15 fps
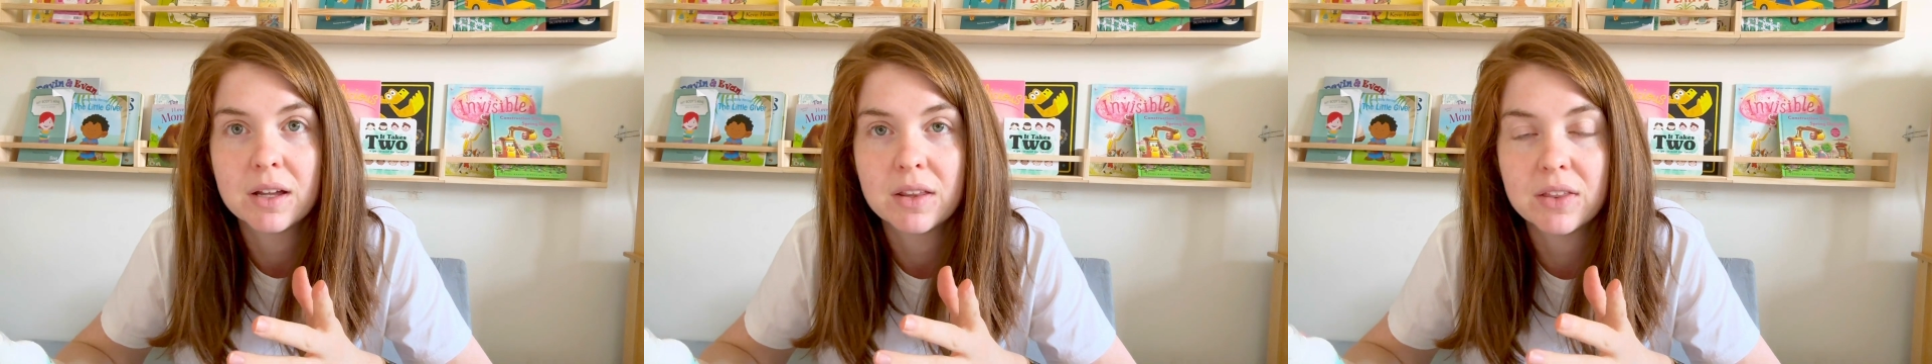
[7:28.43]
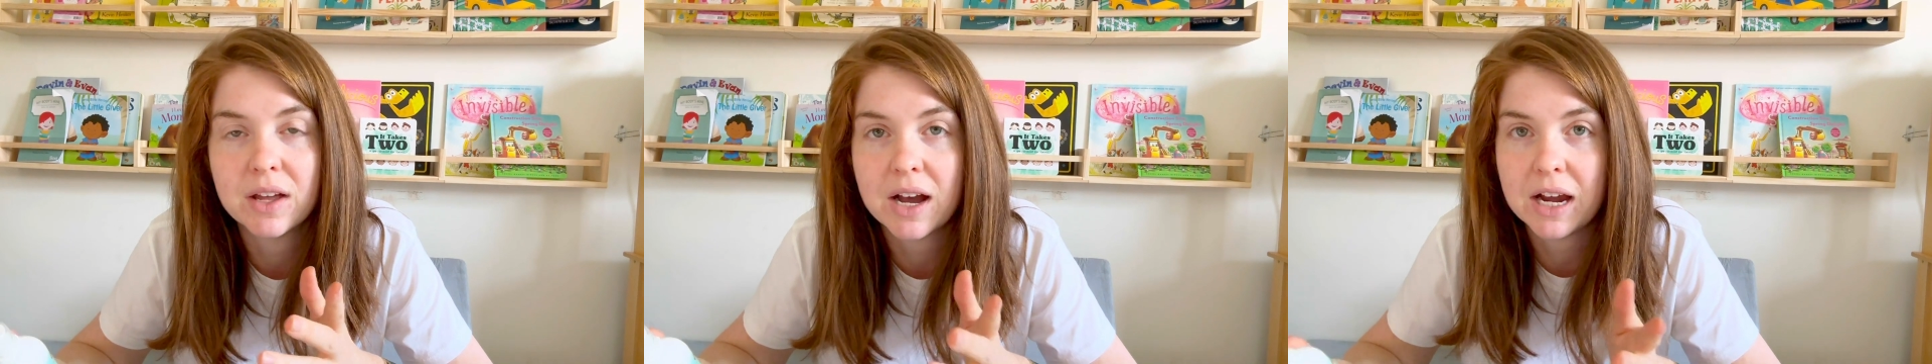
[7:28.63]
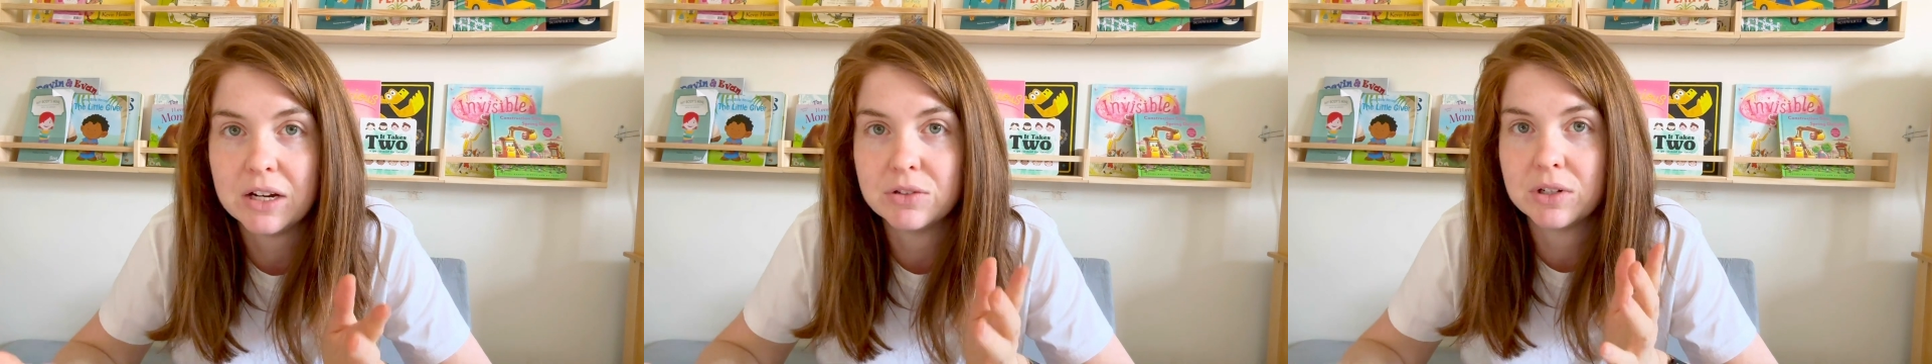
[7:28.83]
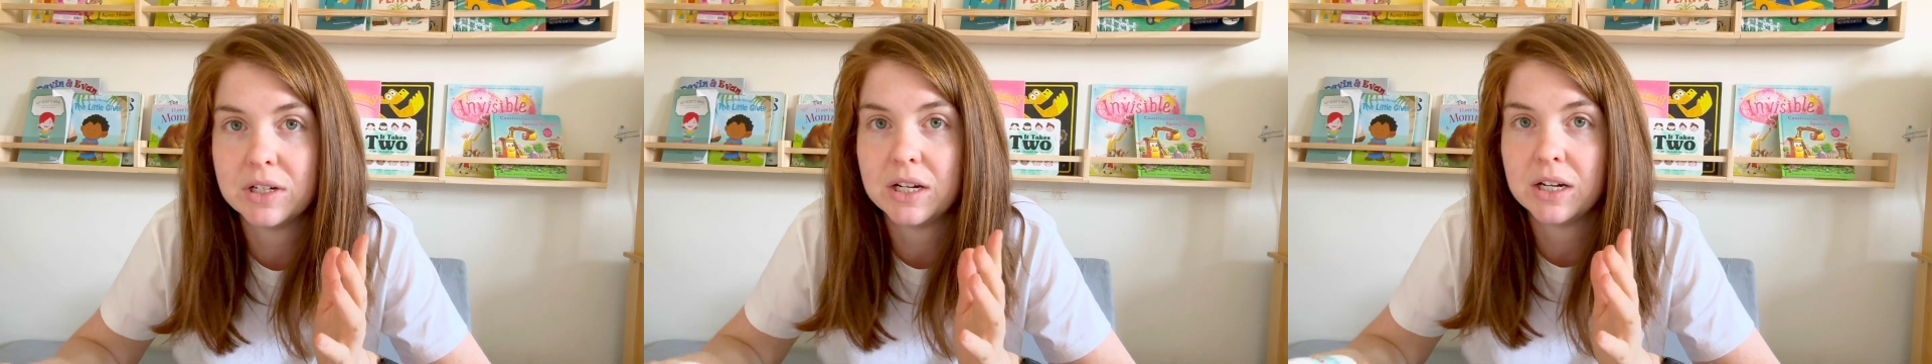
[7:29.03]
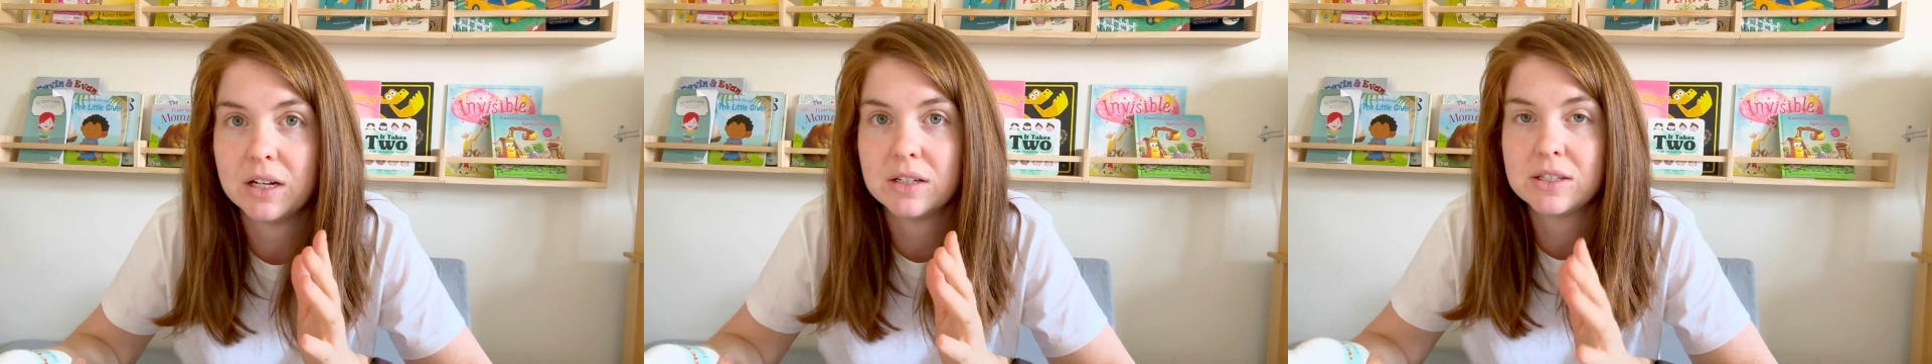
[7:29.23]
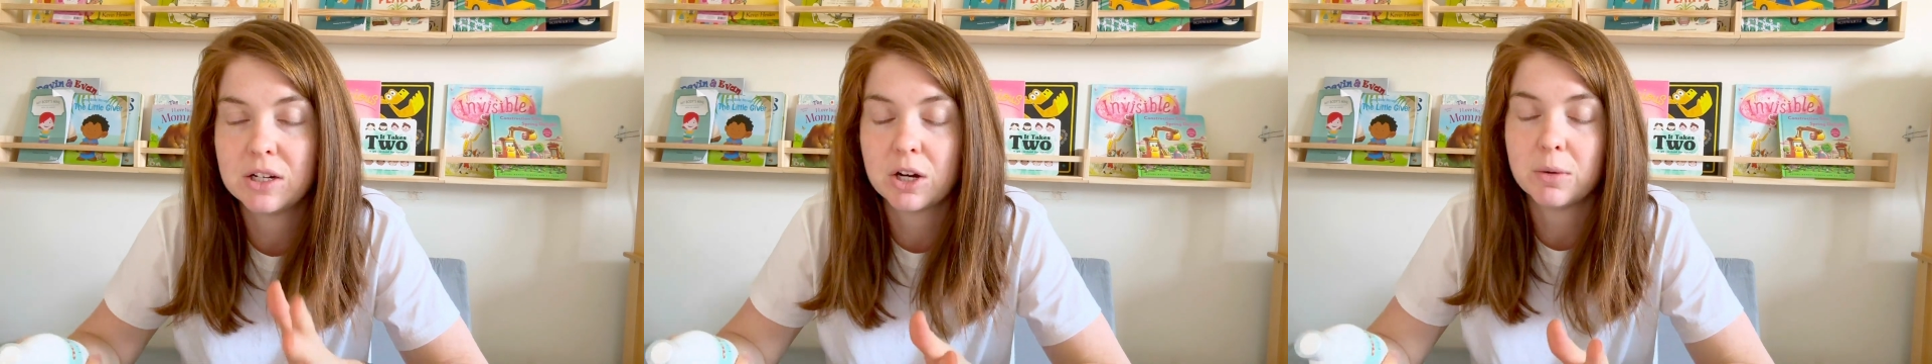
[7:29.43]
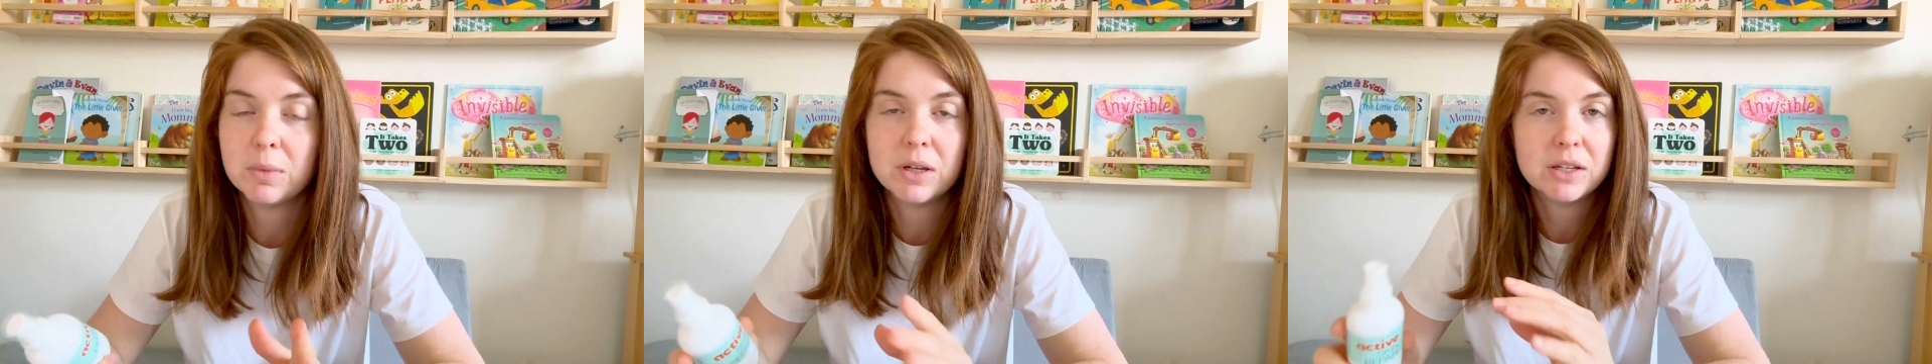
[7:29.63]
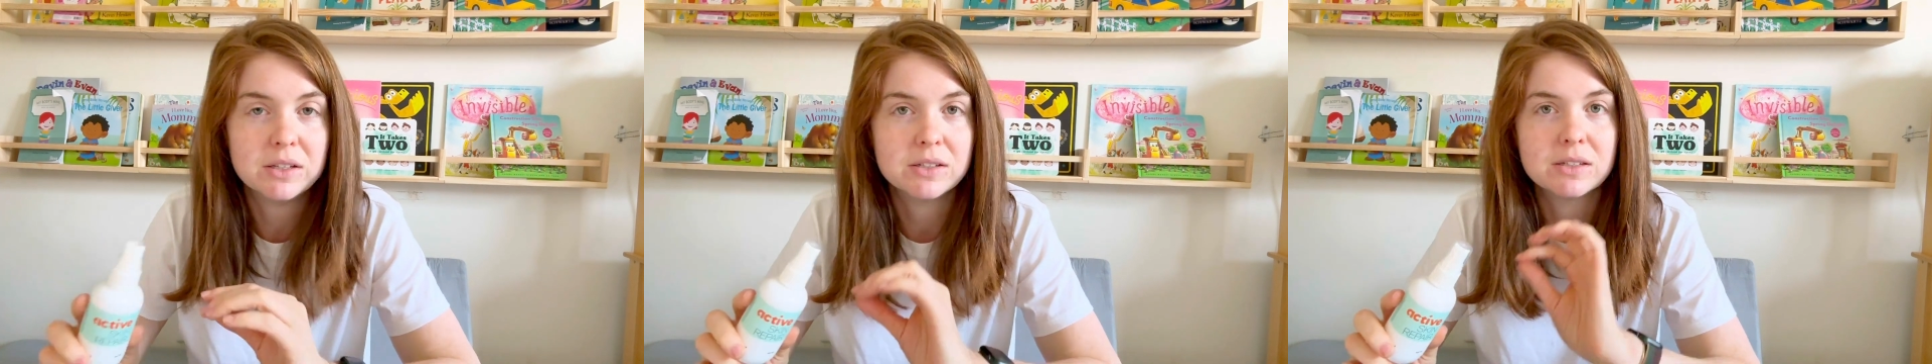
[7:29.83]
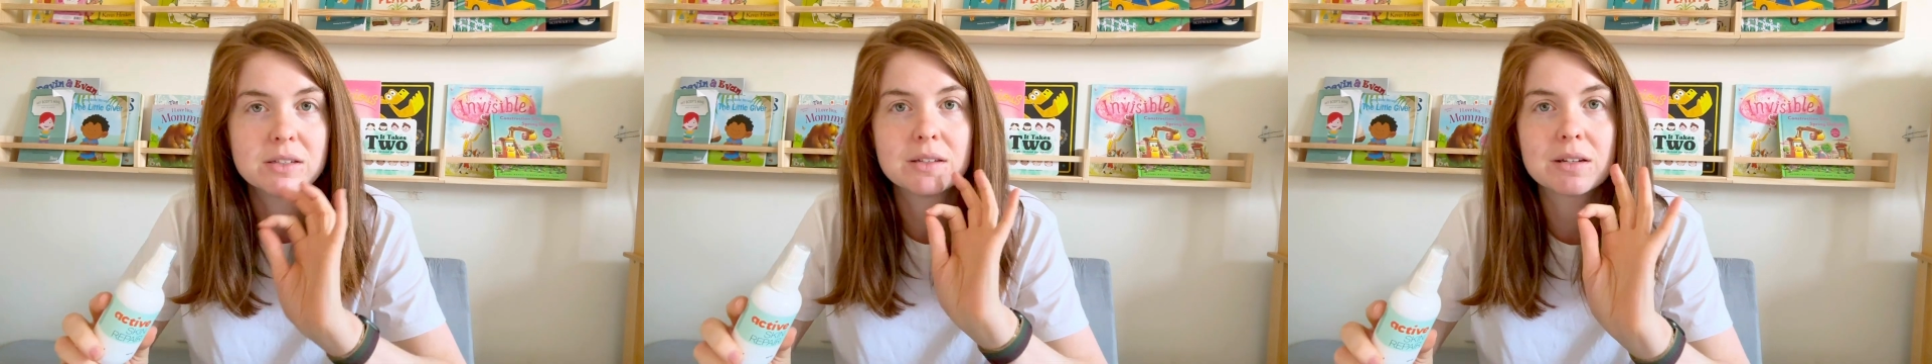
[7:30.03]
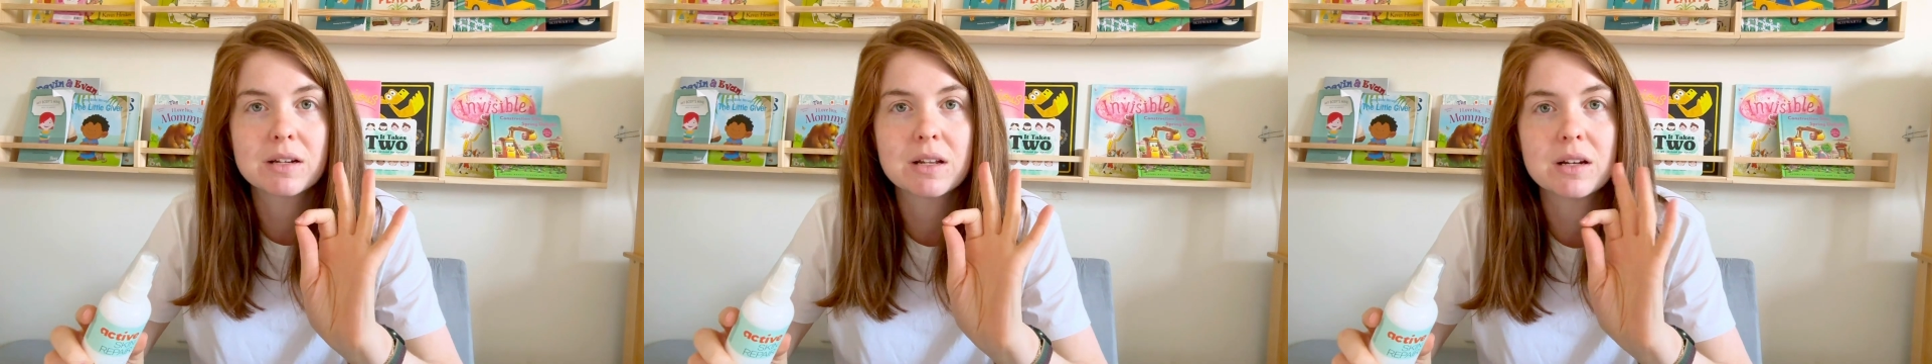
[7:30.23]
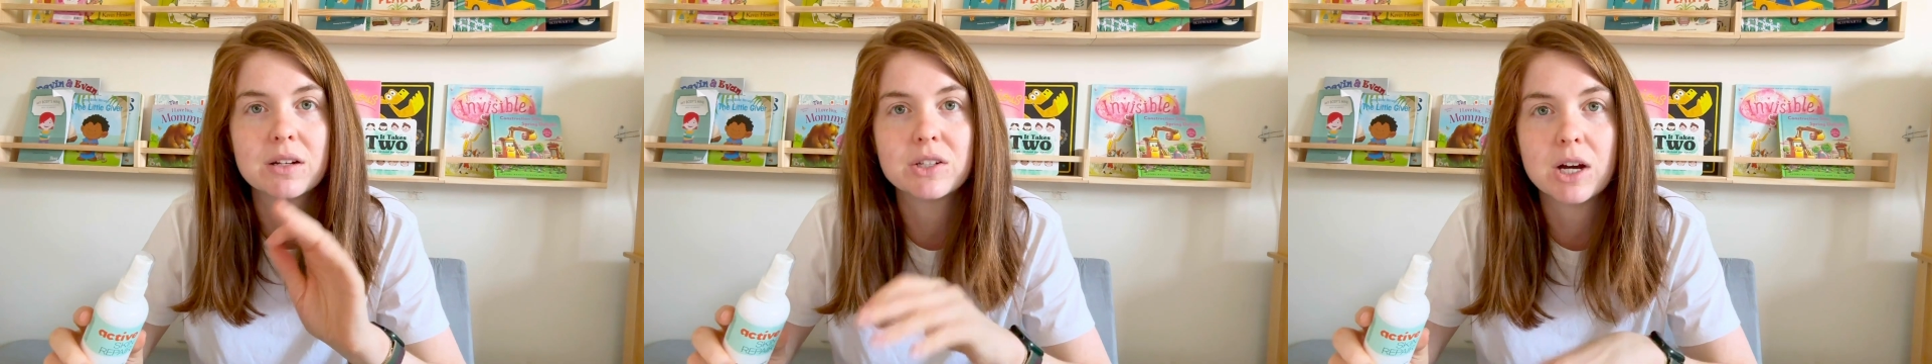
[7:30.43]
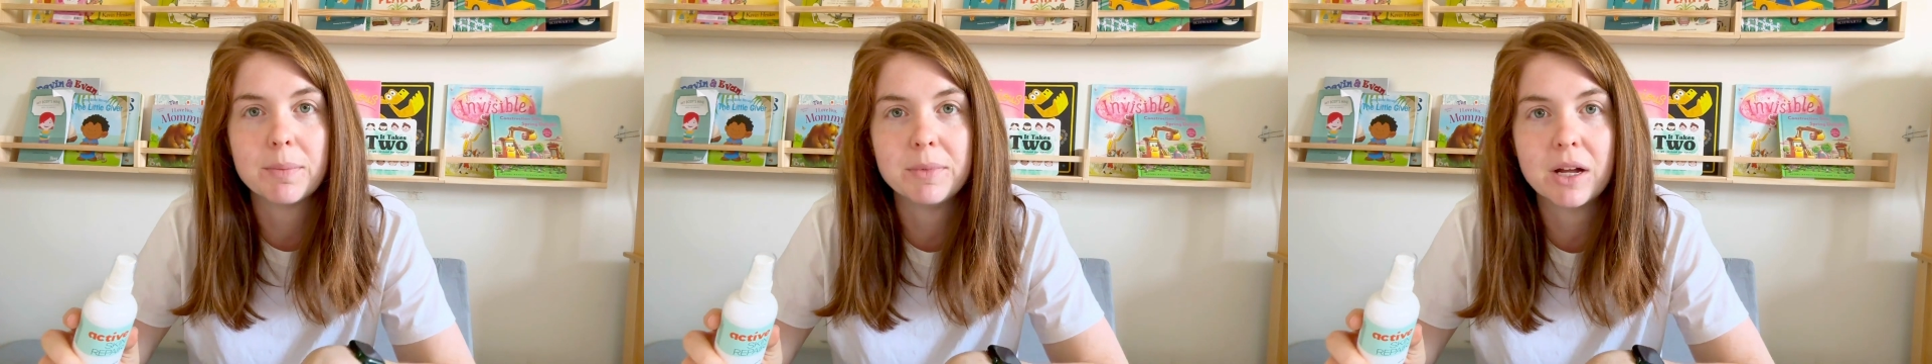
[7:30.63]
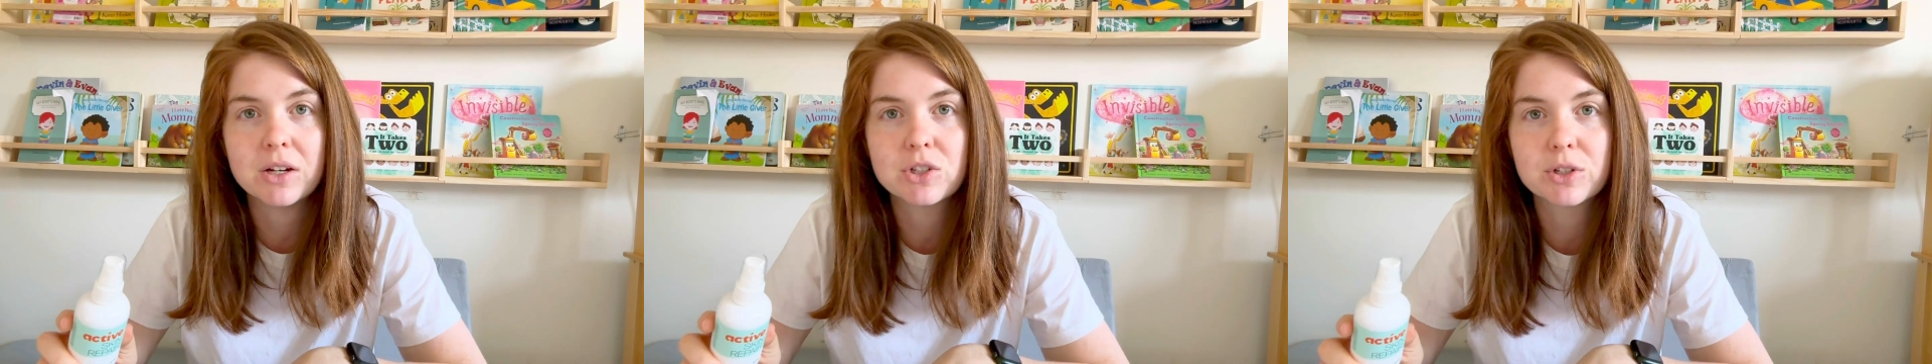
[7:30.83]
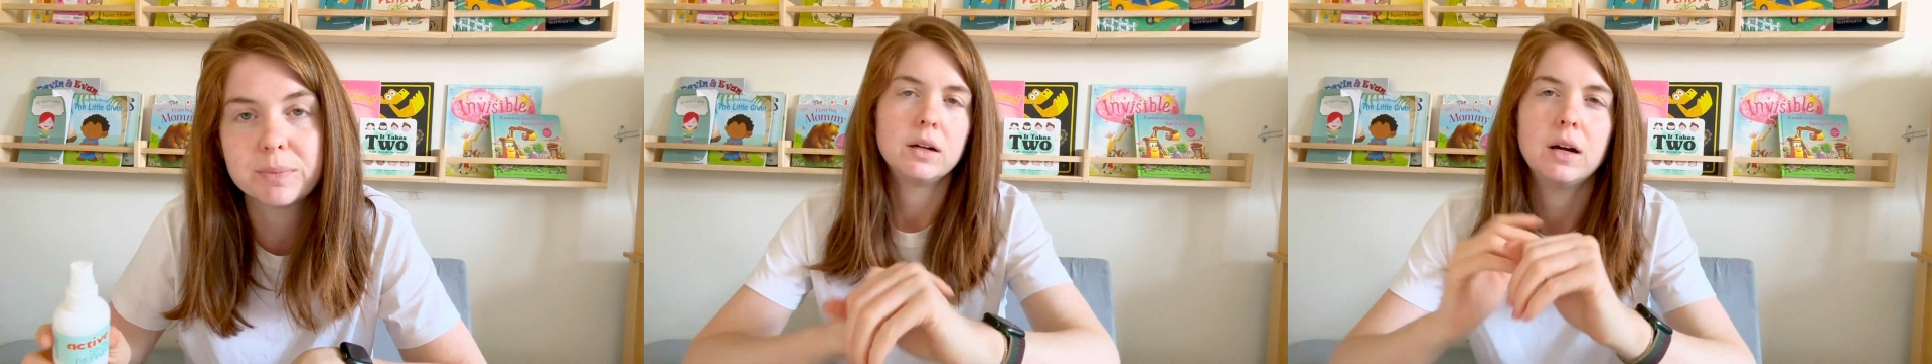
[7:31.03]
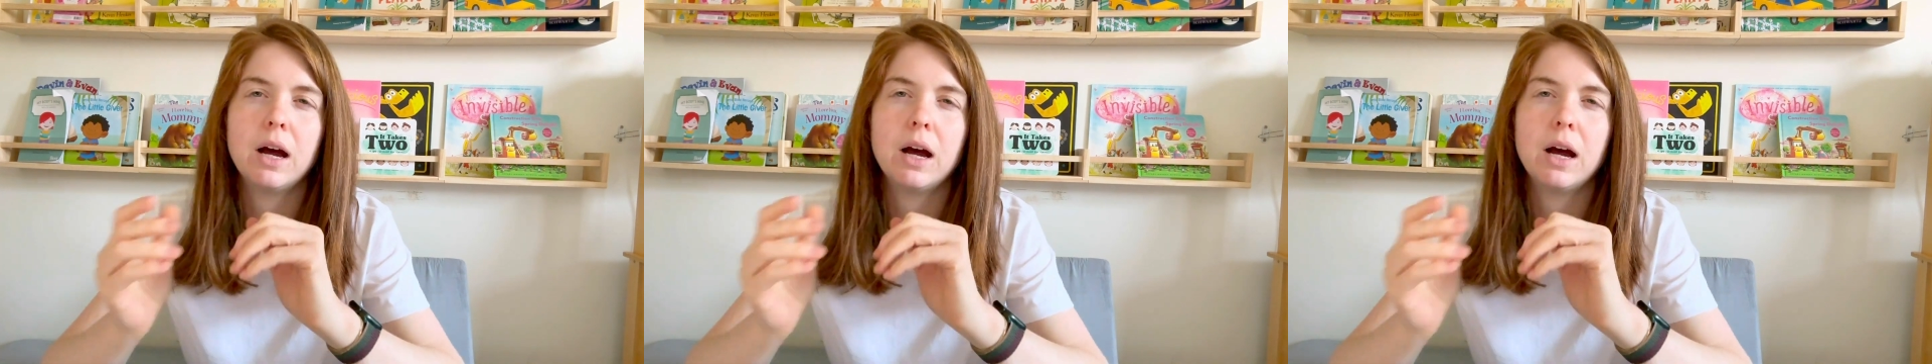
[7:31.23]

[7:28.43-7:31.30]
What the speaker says: the hydrating serum is top-notch.